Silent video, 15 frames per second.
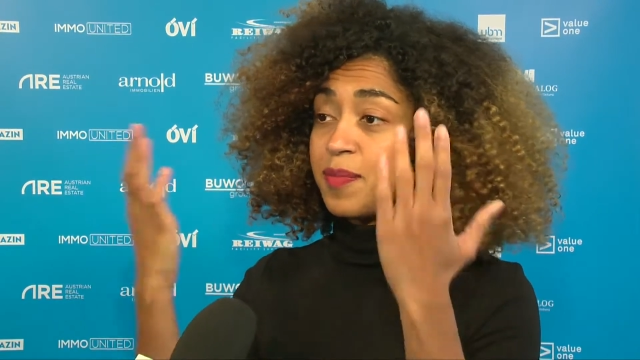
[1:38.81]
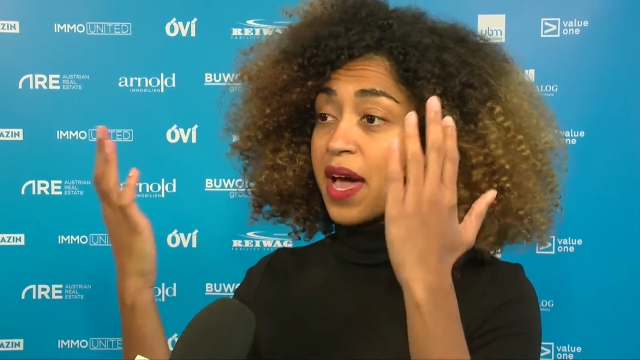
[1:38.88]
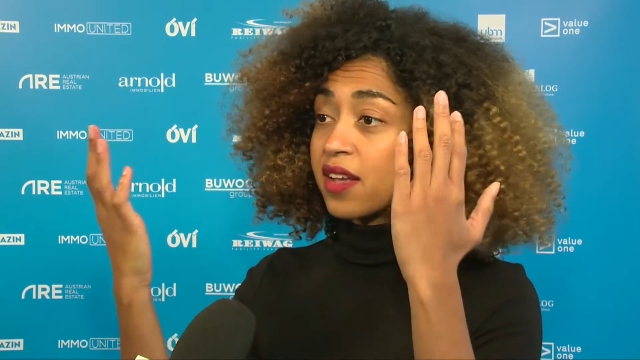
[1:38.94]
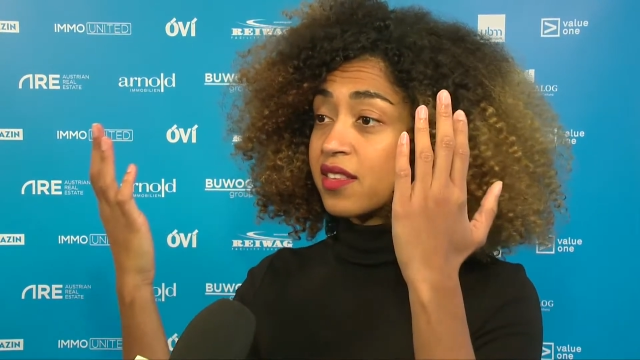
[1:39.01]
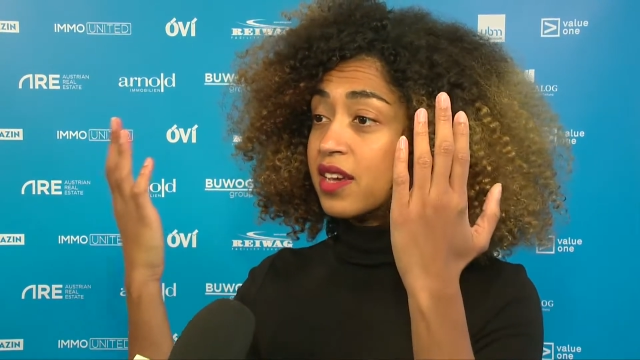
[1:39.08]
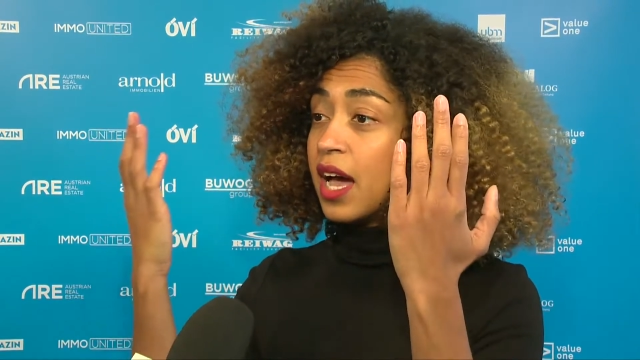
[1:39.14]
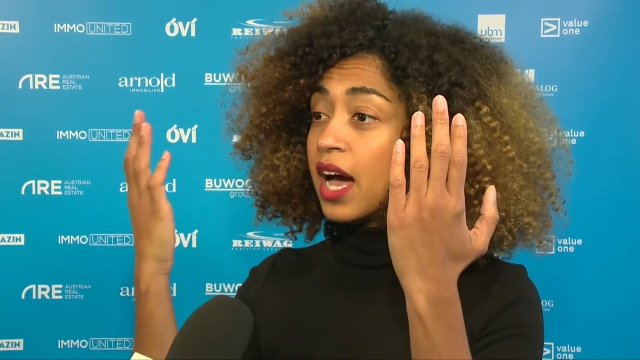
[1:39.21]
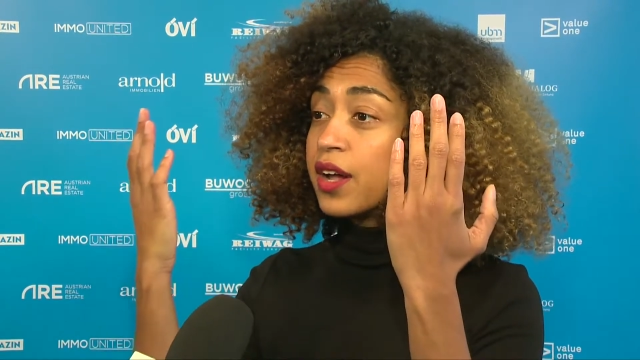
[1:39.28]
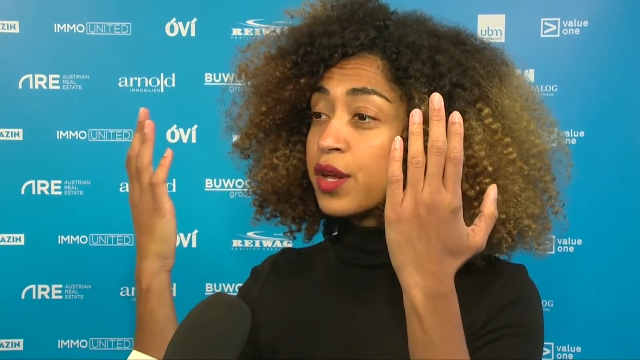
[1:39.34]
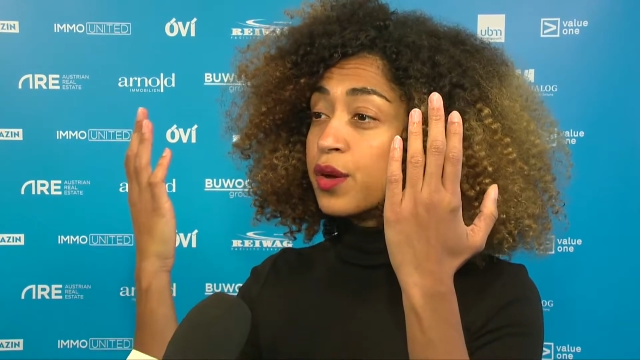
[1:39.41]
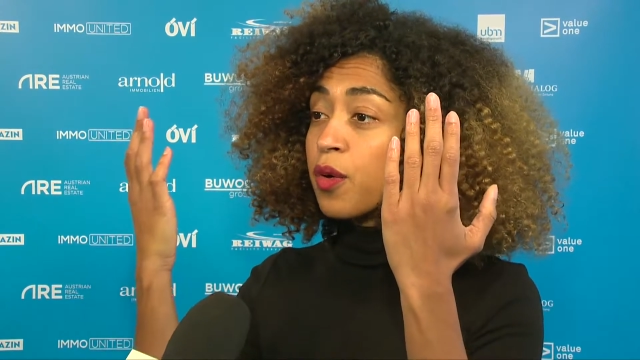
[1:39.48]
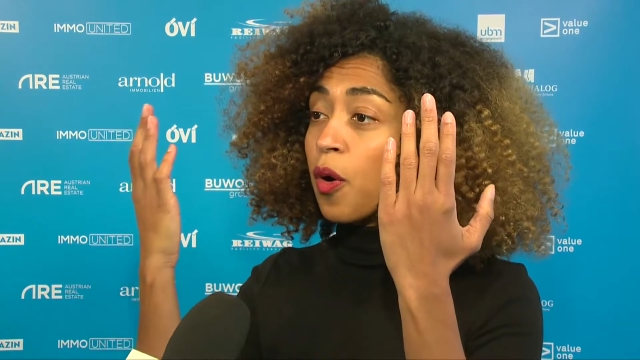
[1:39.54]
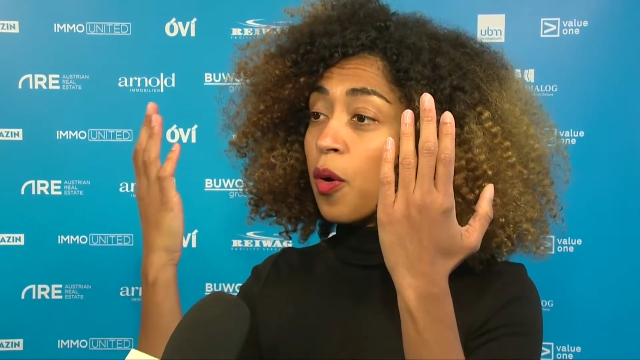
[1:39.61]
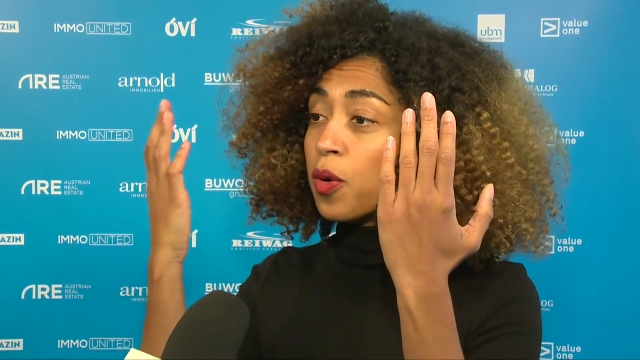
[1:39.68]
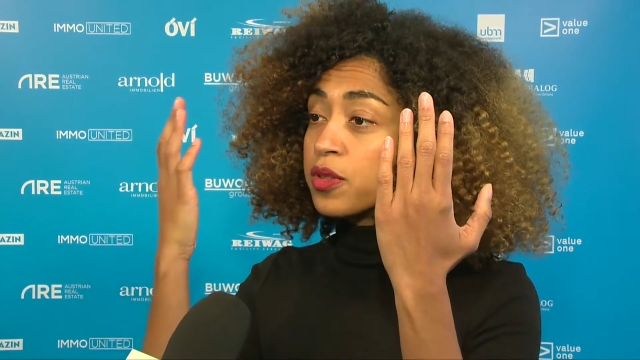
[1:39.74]
back to how do
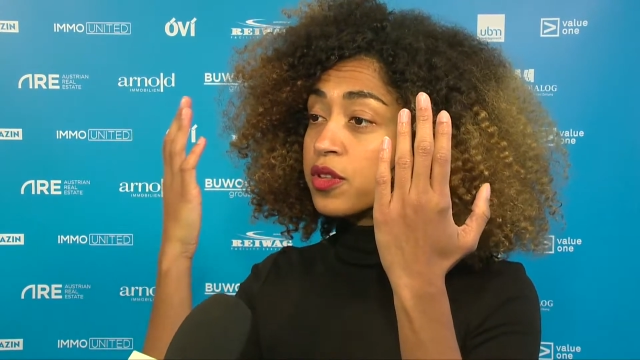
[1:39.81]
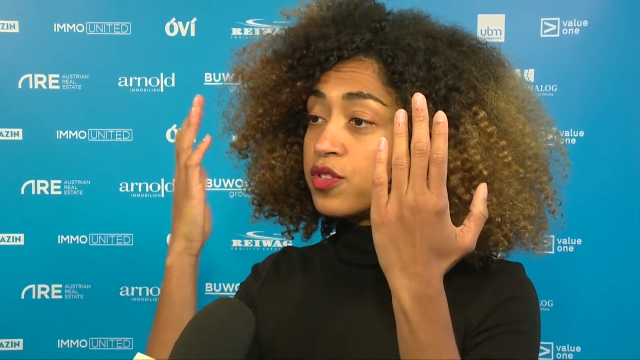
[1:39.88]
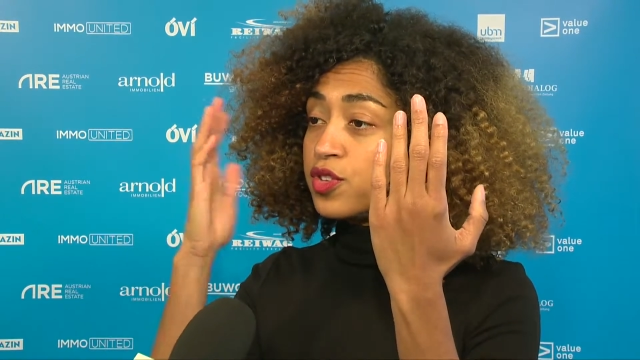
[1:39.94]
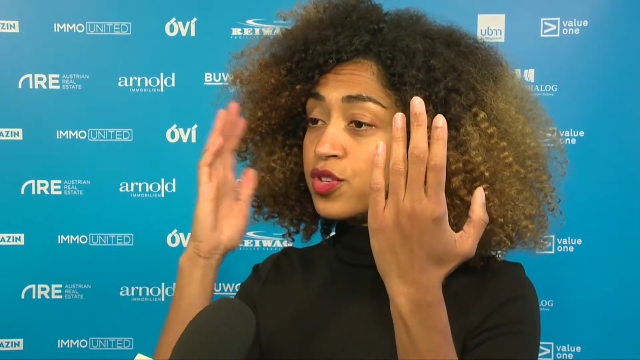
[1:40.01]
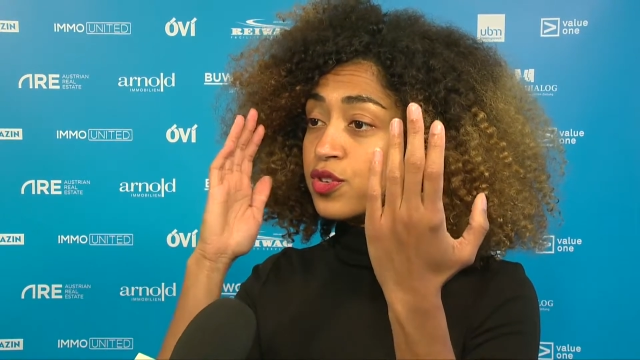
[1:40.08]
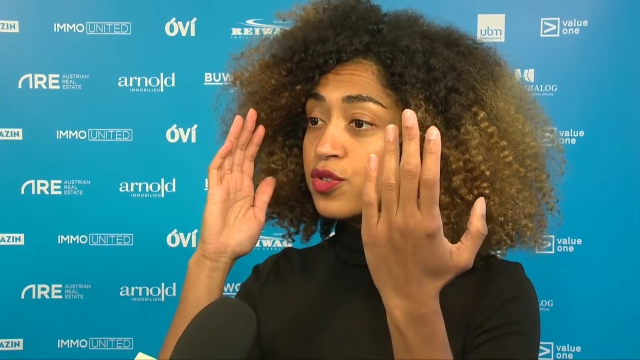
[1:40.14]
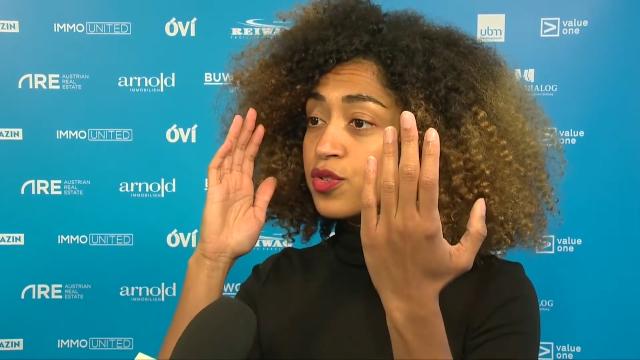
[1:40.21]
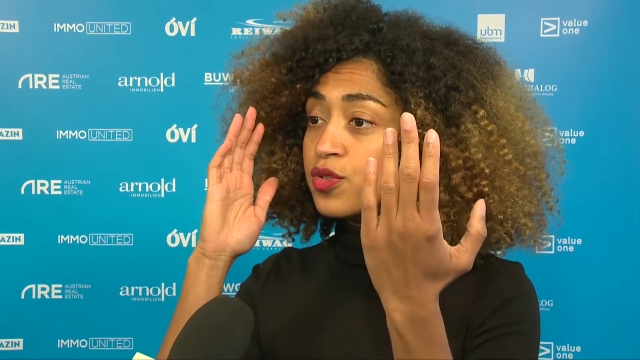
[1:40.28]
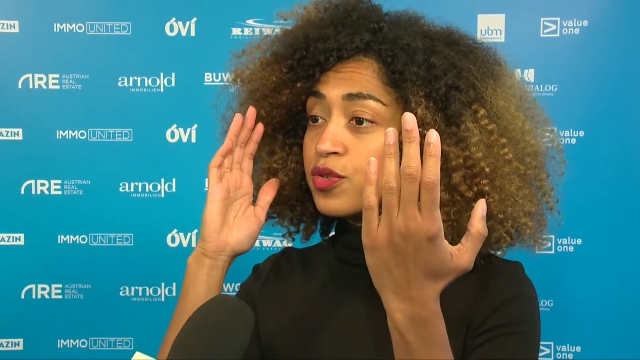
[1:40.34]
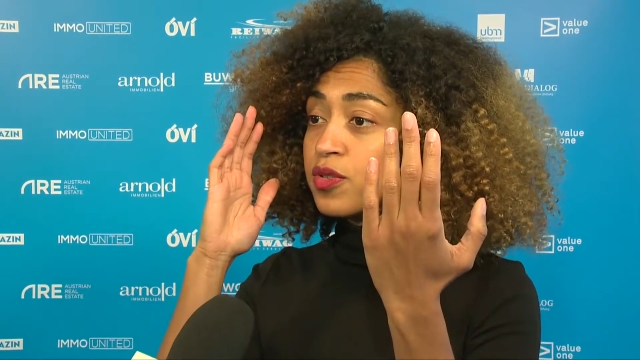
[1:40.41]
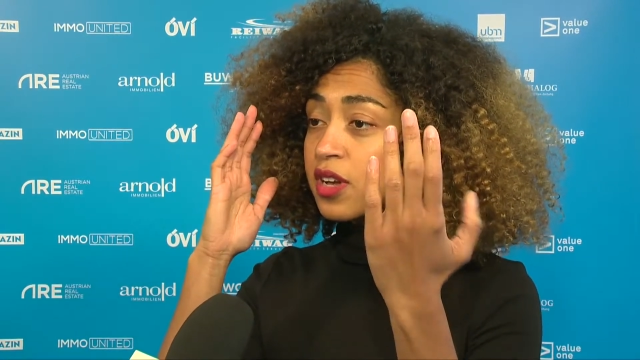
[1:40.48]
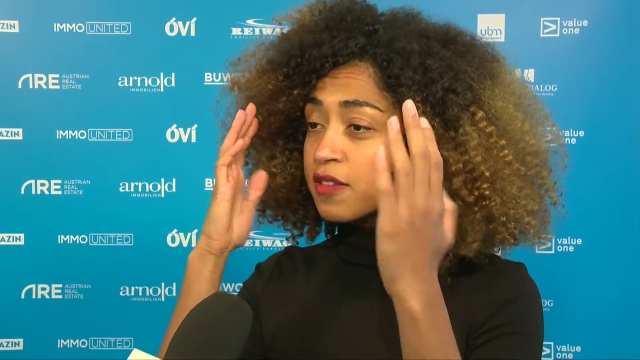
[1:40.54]
you hold two